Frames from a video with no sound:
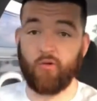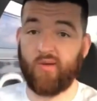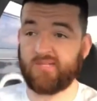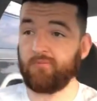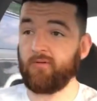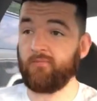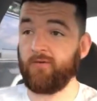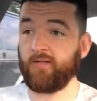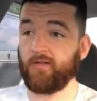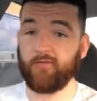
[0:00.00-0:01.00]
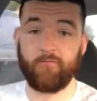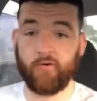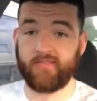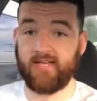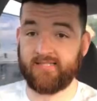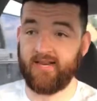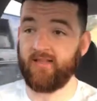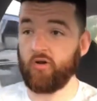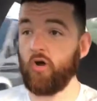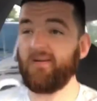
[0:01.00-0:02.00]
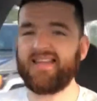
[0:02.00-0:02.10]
West Bloomfield in their $400,000 home.